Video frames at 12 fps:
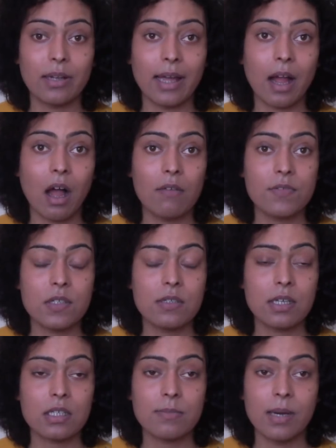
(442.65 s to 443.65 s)
Like after
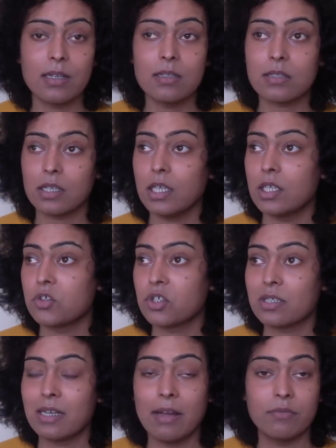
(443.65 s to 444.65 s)
6 months, it
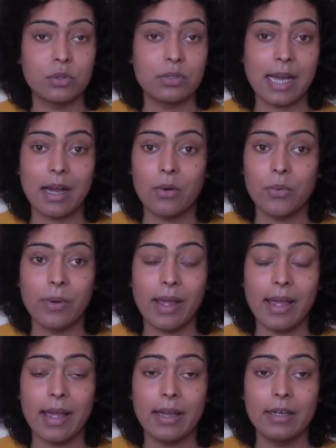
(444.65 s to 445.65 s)
just leveled out
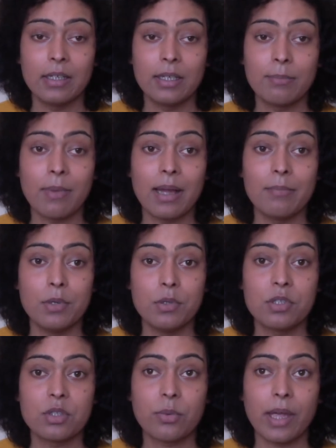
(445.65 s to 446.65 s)
where my
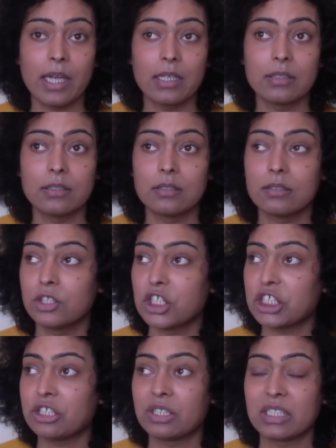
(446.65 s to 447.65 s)
mood swings
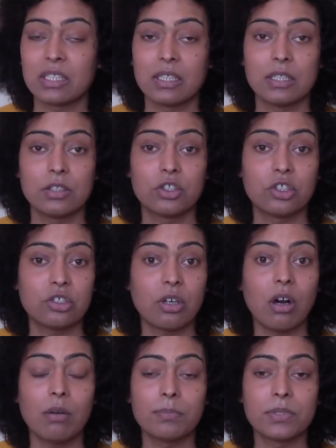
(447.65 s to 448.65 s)
just
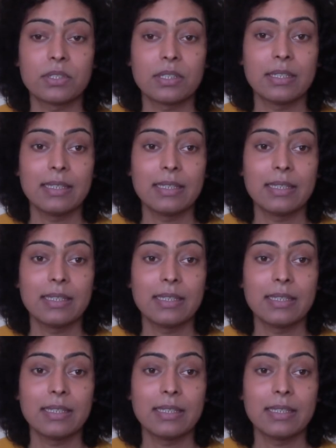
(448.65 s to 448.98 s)
stopped,